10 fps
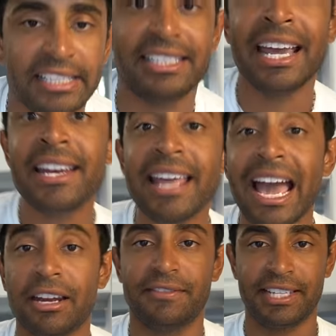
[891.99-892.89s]
Guys, ten
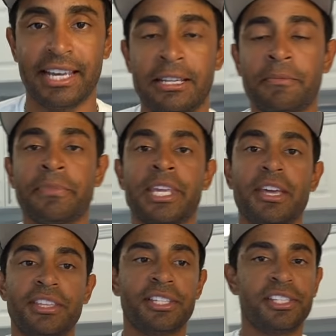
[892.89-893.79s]
out of ten.
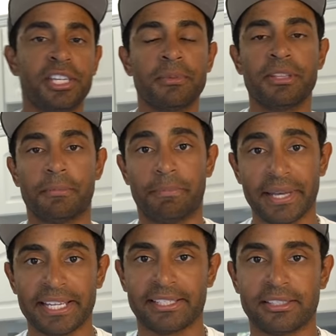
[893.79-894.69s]
This is some of the
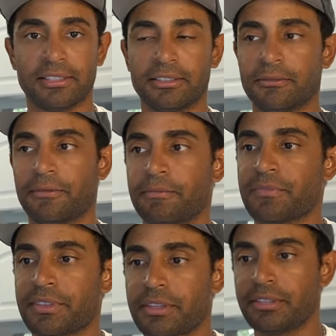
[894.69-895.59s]
best,
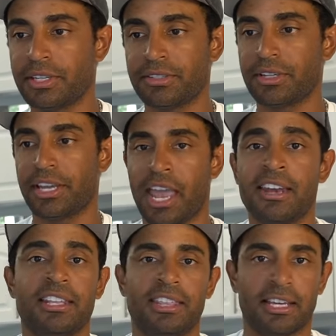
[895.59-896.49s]
just
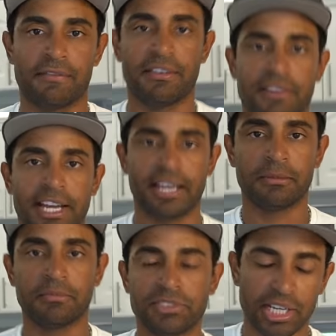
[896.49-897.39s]
anything I've ever had.
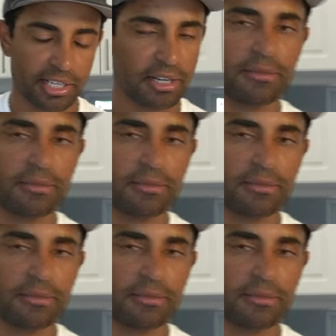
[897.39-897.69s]
Check it